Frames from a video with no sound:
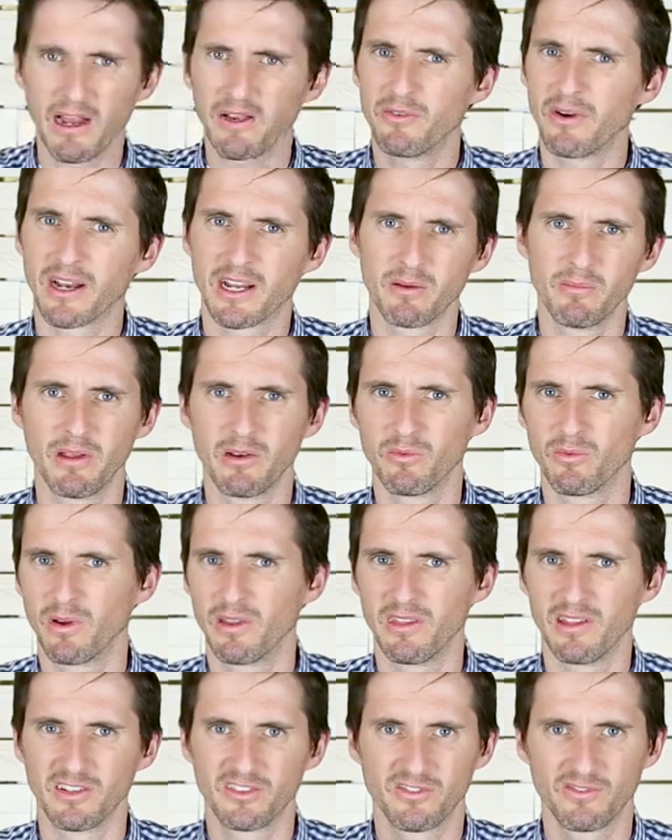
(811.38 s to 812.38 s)
I'd recommend
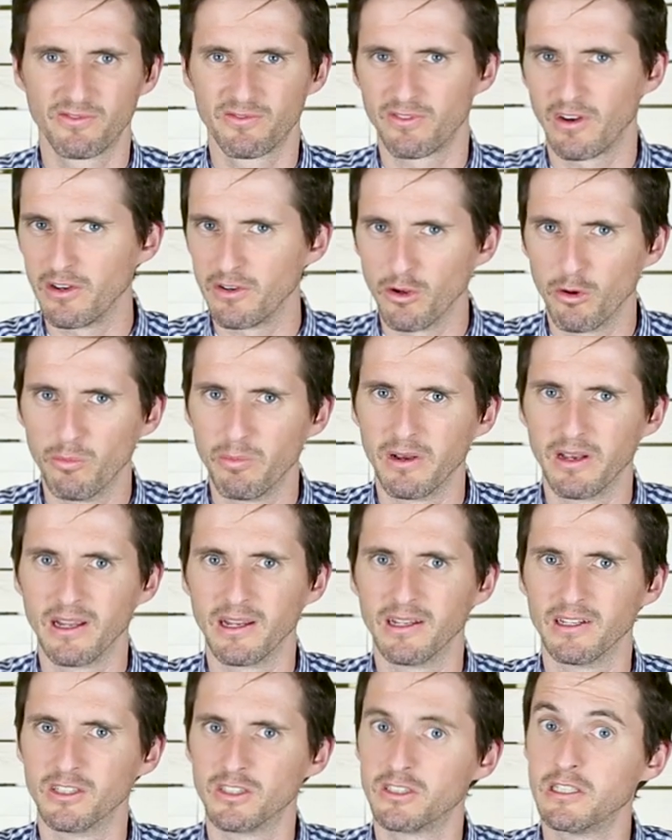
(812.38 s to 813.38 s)
one that's front
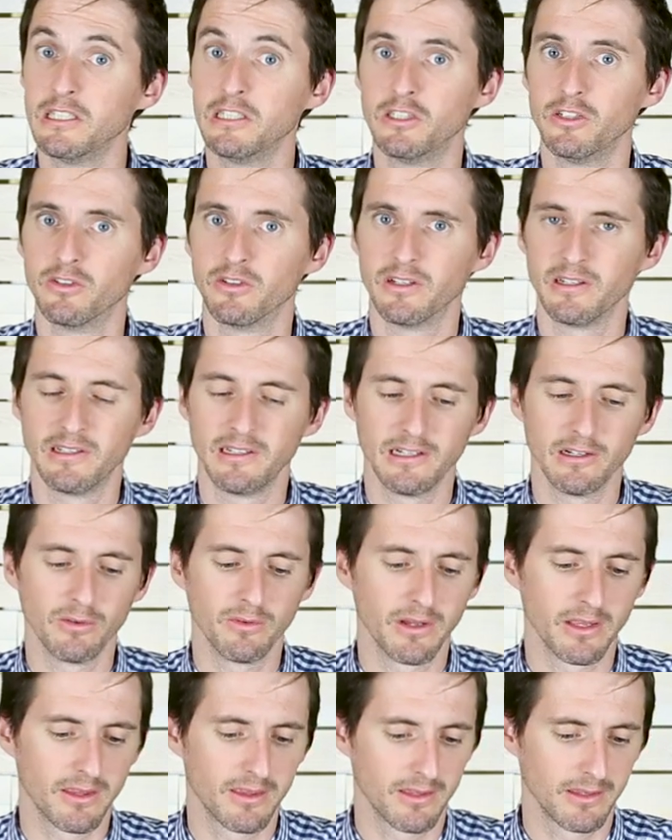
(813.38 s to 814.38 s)
opening and just easier to deal
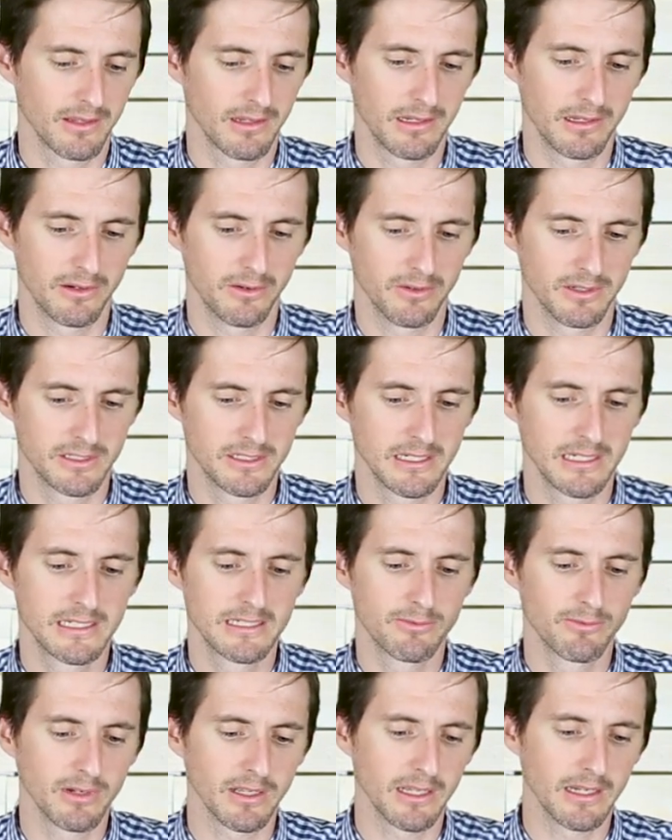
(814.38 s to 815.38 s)
with. You know,
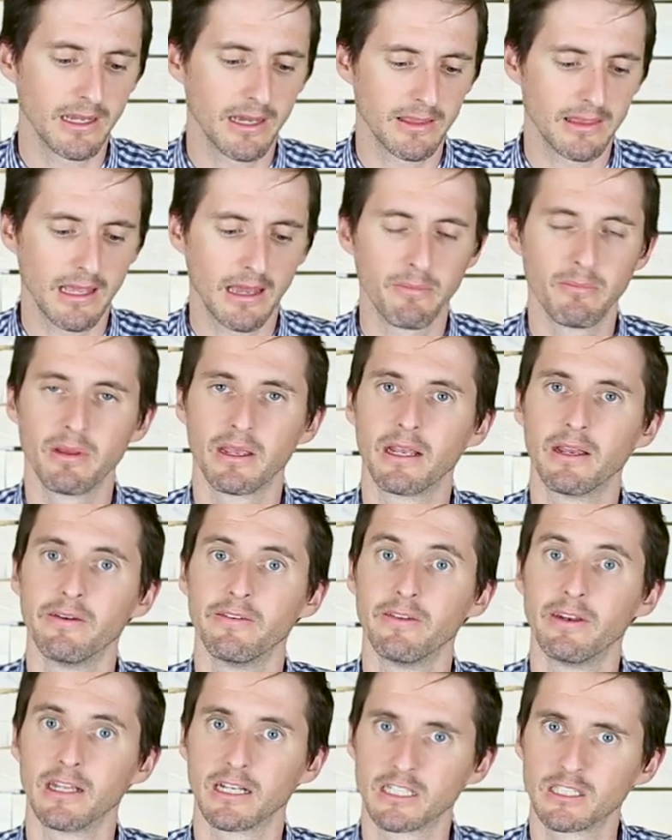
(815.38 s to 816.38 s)
it's really not that big
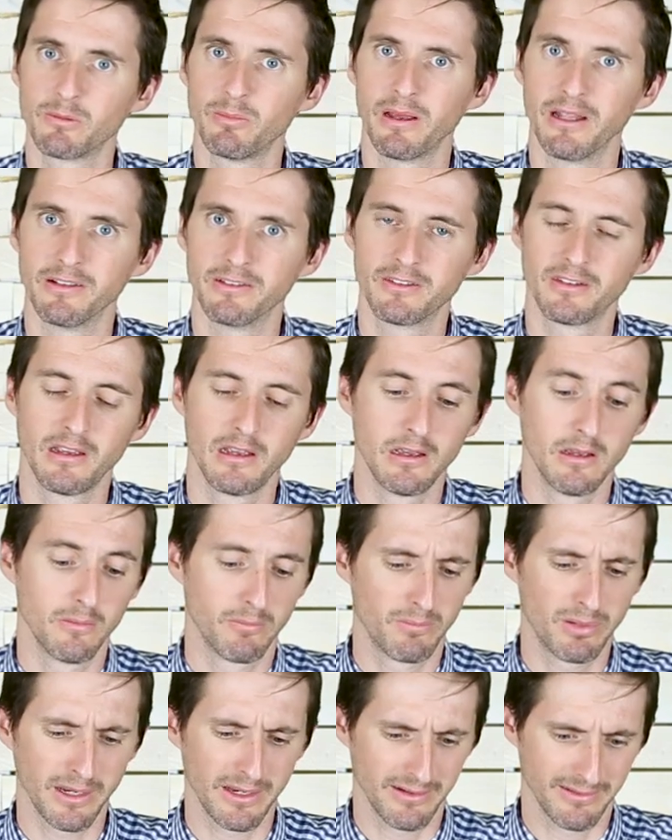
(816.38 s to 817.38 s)
of an expense,
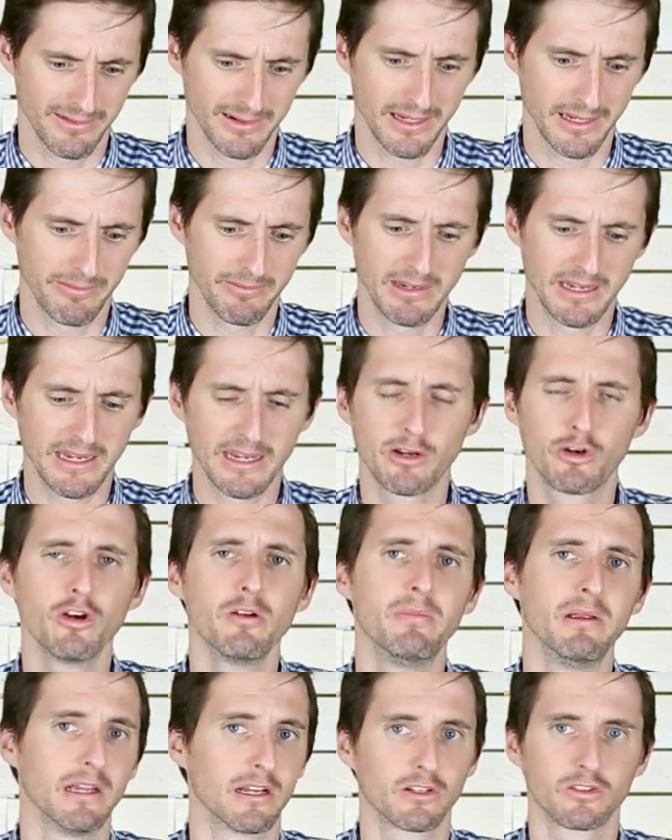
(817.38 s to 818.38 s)
but it
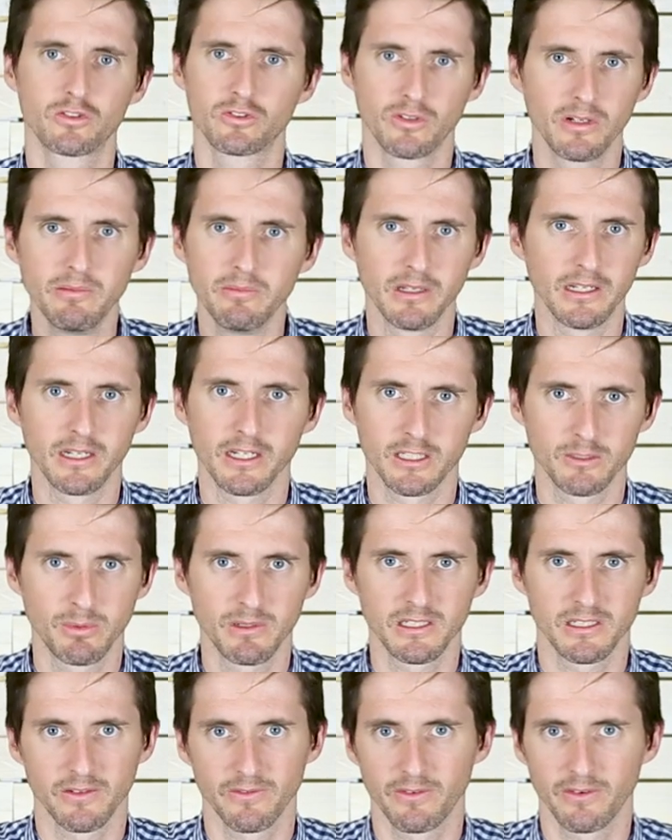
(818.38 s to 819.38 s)
could be extremely
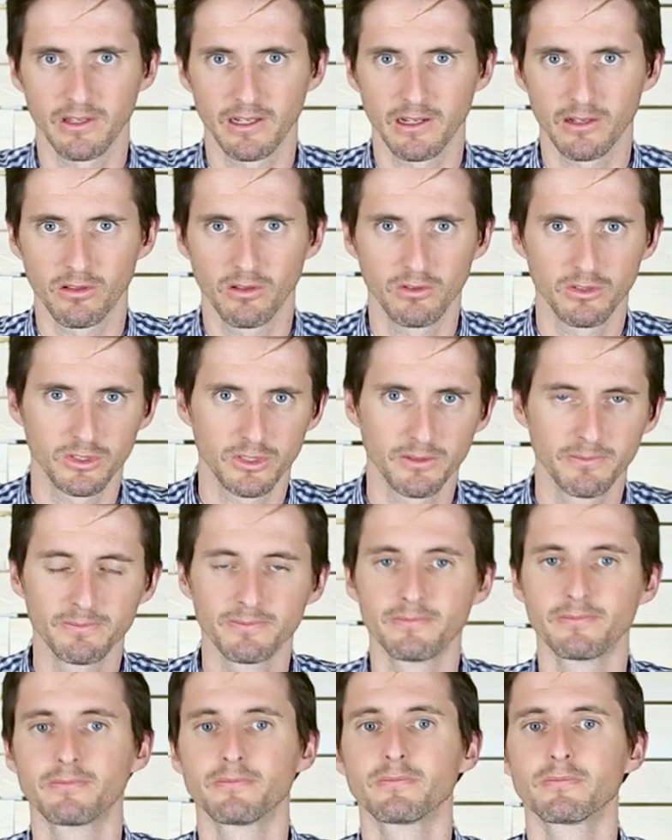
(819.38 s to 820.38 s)
inexpensive for the enclosure.
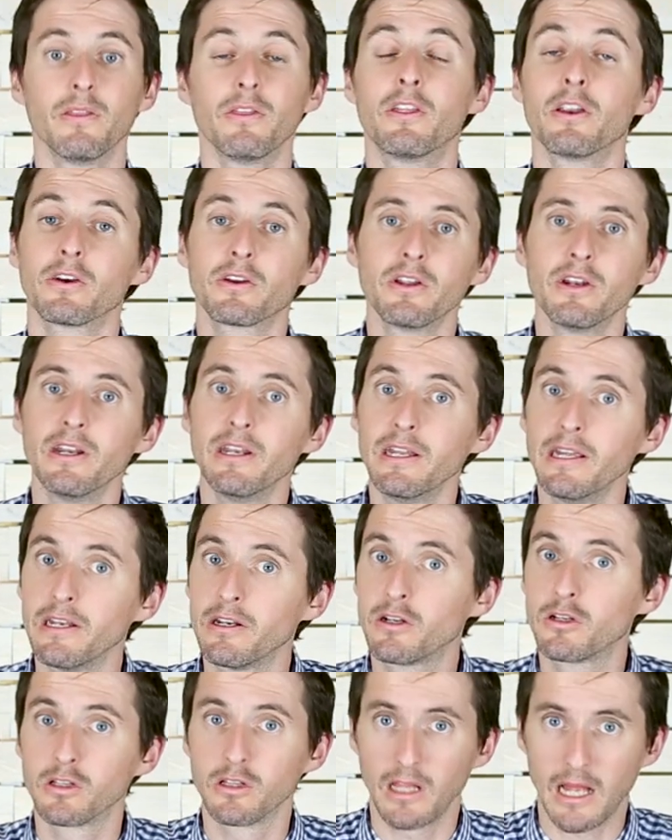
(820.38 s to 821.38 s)
They're gonna
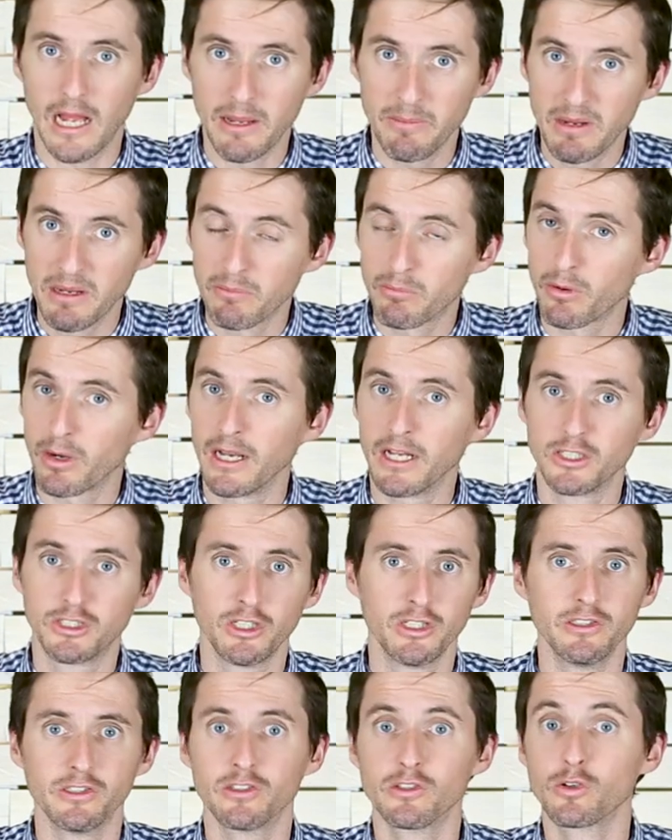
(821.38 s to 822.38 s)
need climbing
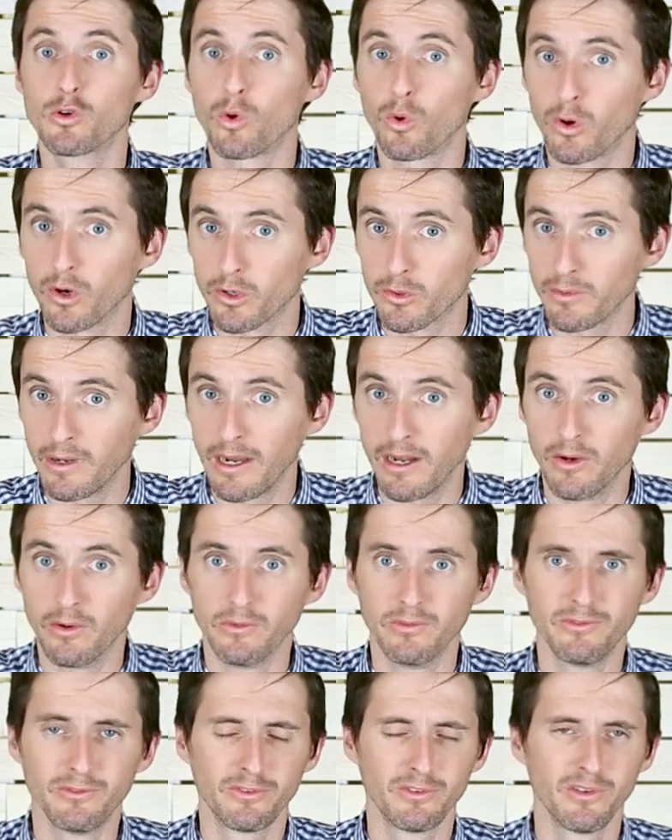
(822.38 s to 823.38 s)
branches and cork
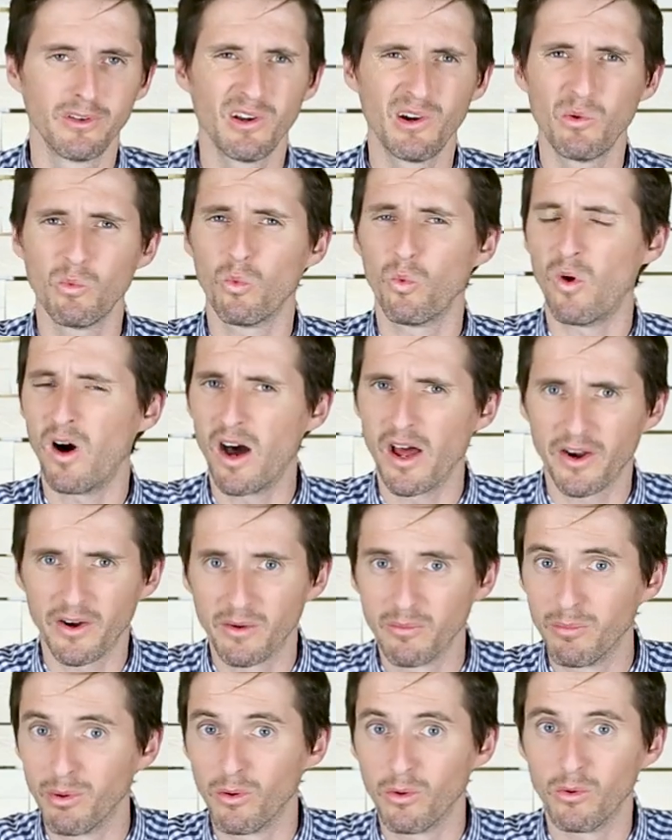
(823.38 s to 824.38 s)
rounds and a
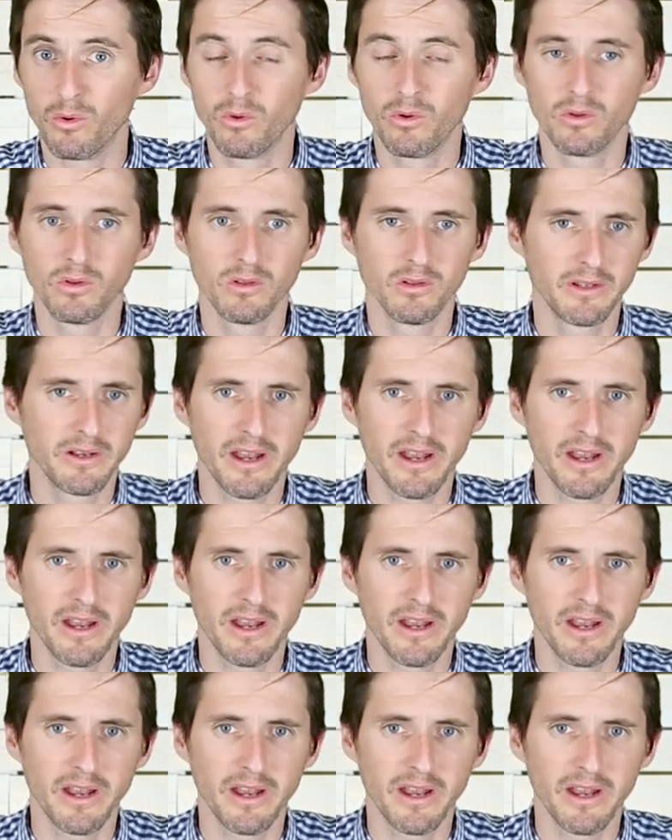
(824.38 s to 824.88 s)
water bowl